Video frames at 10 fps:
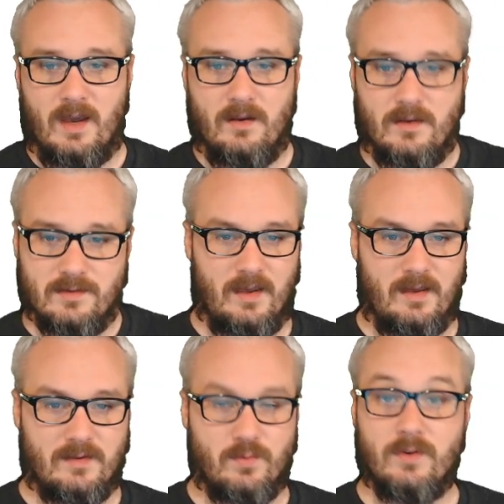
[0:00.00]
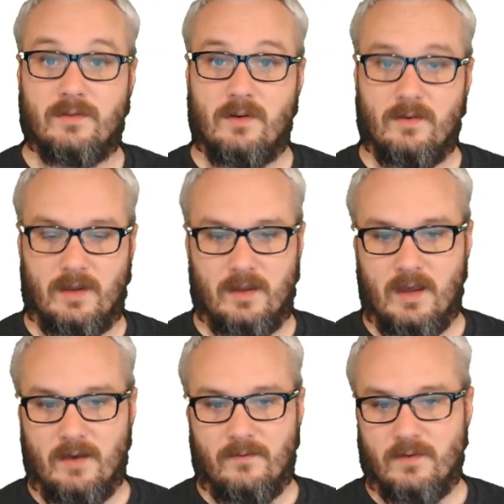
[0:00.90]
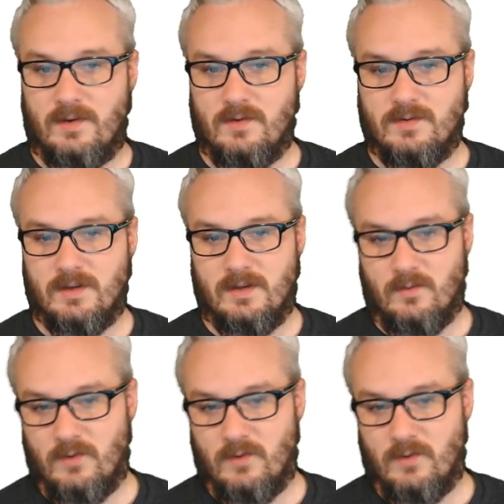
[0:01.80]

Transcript: And also it's worth noting, for Eugen,